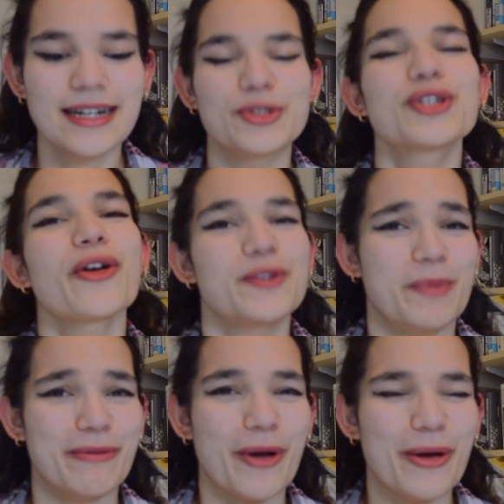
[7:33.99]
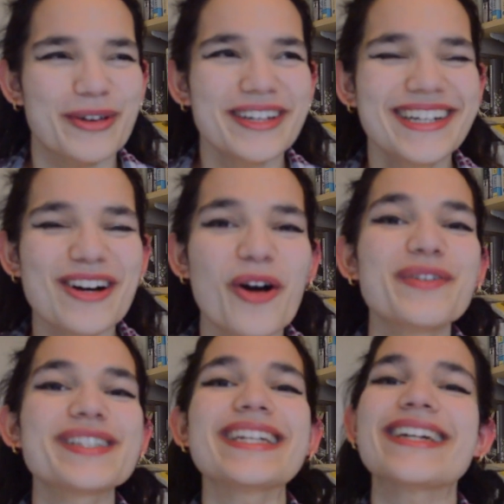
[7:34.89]
She goes a bit rogue.
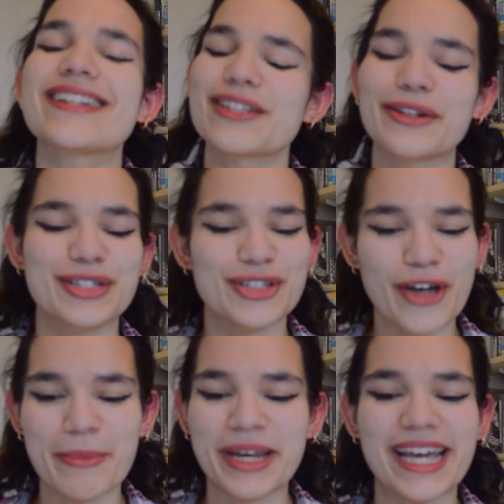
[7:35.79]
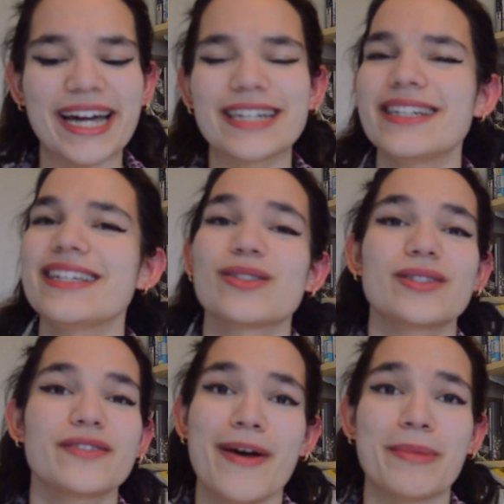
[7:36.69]
Obviously, it's Nazi Germany, and
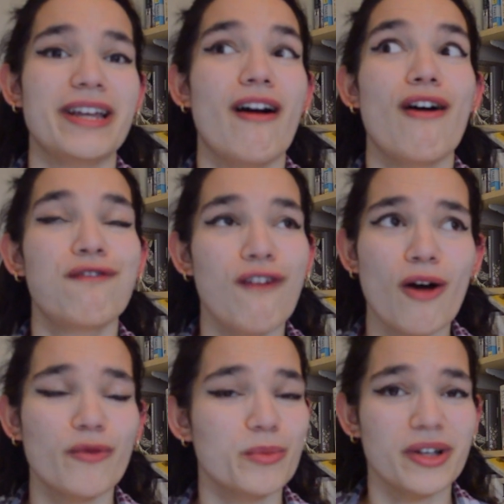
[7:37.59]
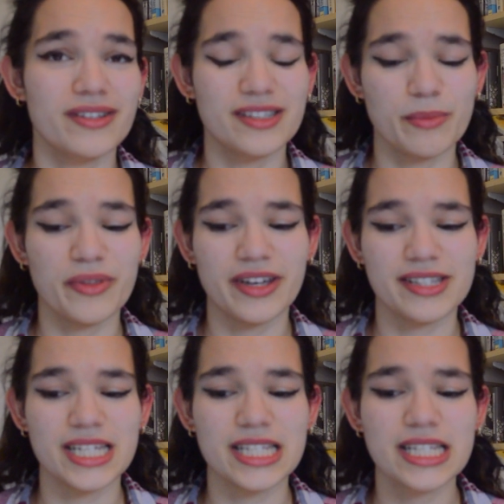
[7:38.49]
Liesel's family are far from Nazi
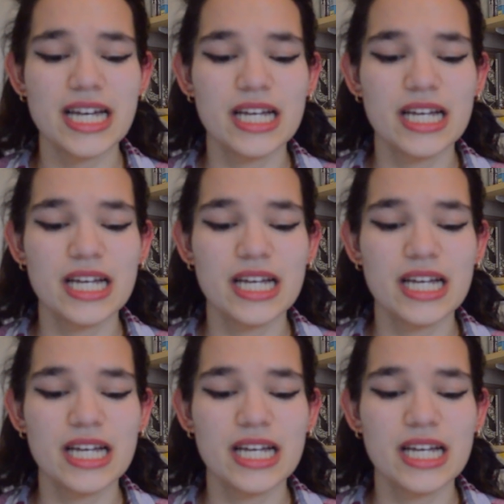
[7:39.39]
sympathizers,